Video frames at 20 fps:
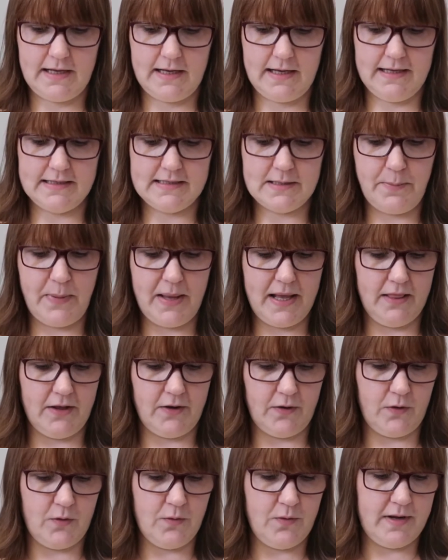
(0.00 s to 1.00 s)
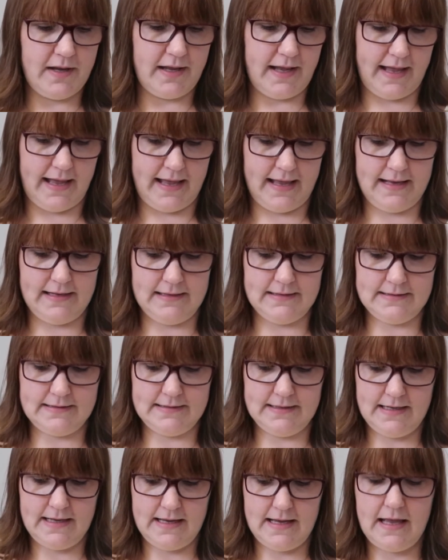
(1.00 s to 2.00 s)
It's a pillow, and
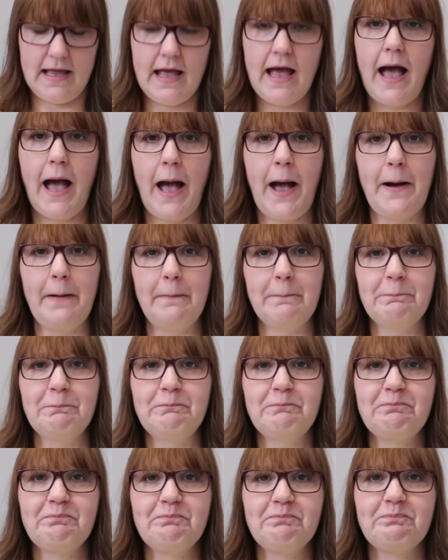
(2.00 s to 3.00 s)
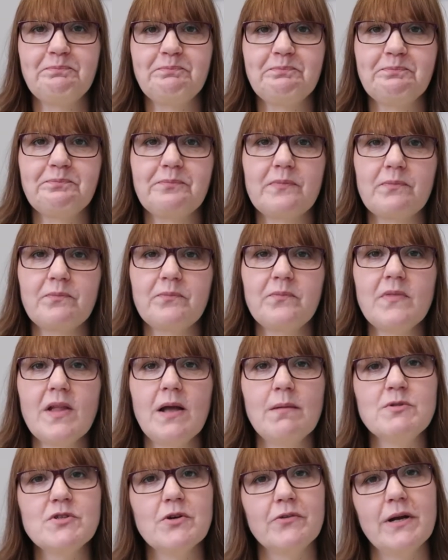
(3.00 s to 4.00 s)
I'm
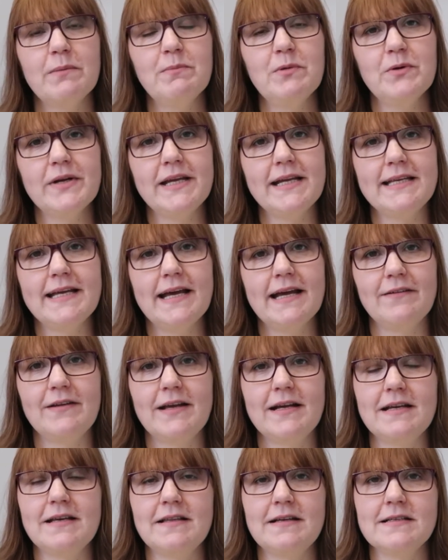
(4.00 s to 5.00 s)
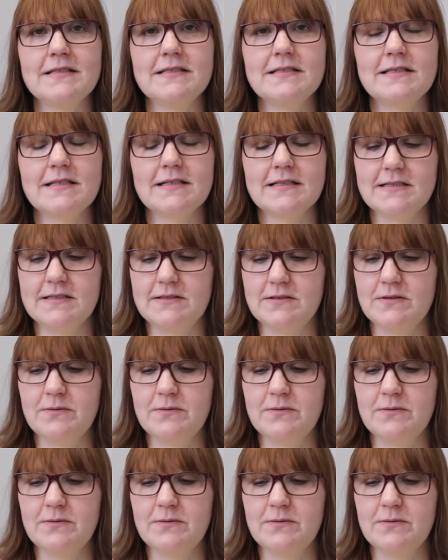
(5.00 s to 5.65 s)
sorry, I'm looking down at it, that's